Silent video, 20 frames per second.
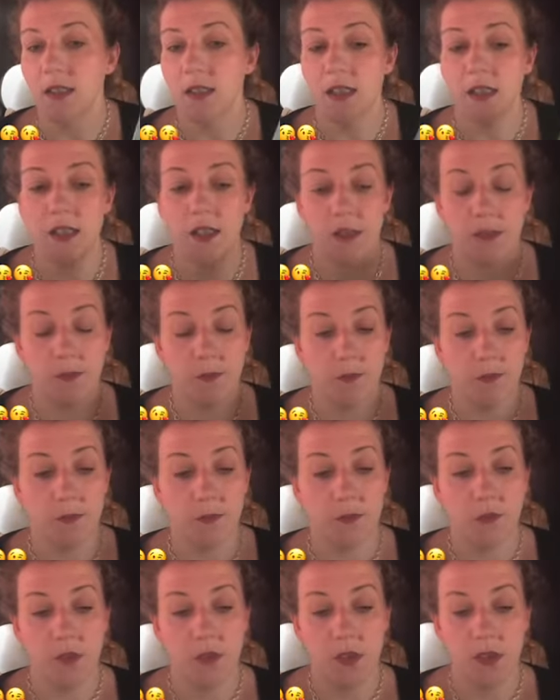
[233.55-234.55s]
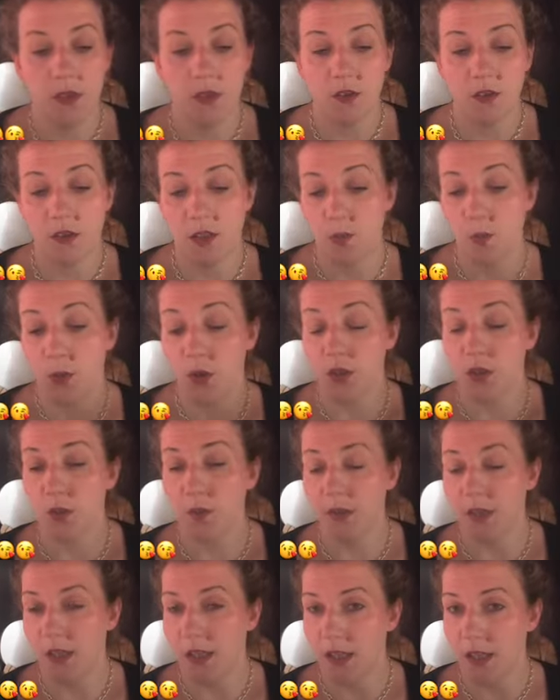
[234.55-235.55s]
There is a
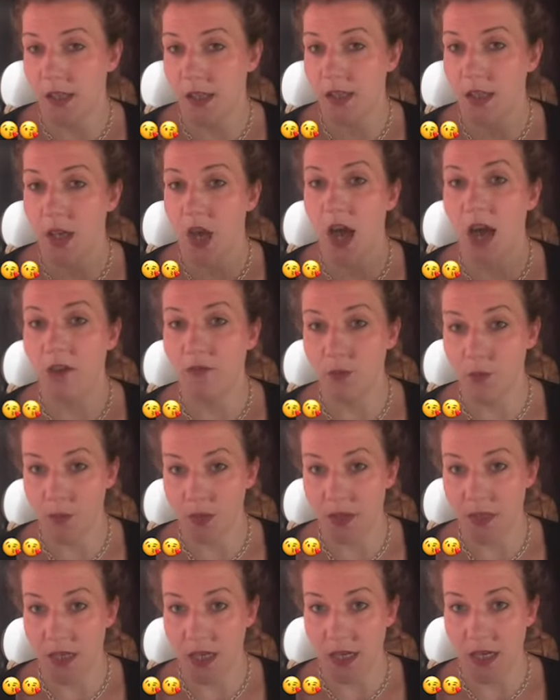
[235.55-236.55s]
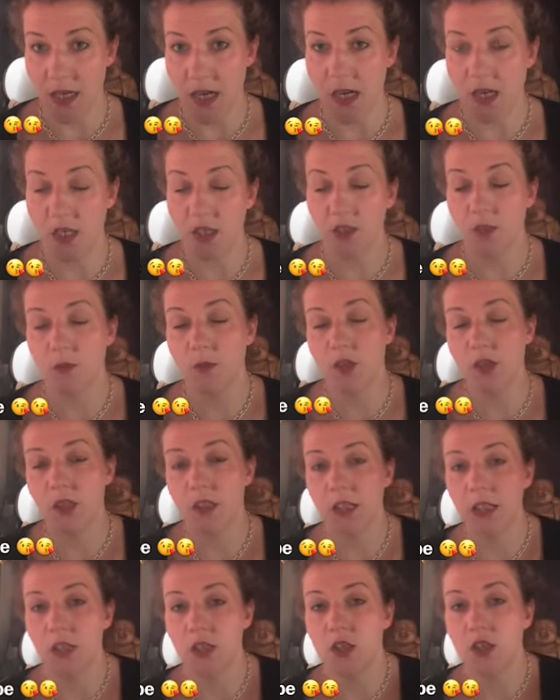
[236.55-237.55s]
possibility that you haven't been in any
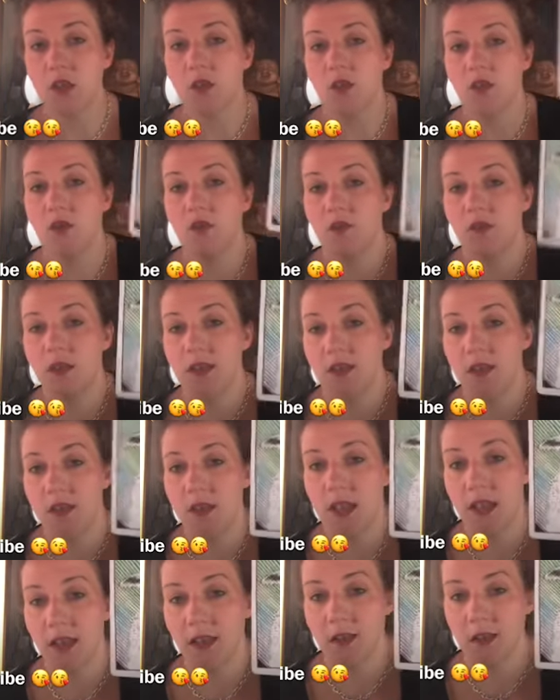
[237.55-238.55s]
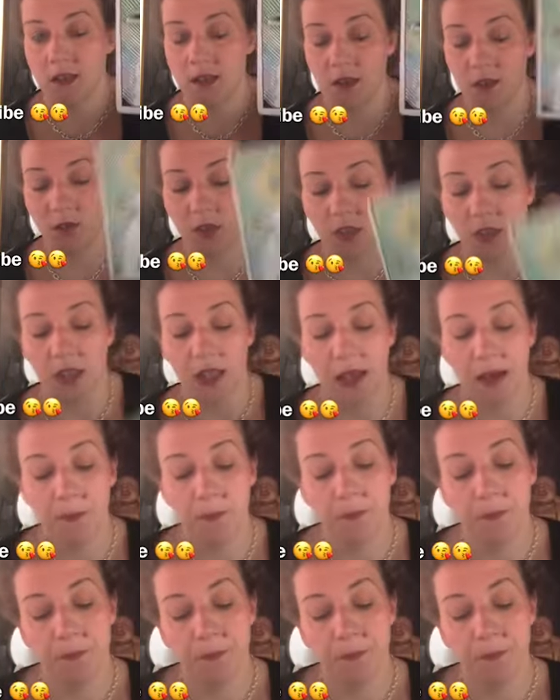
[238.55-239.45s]
communication, this silence of the lamb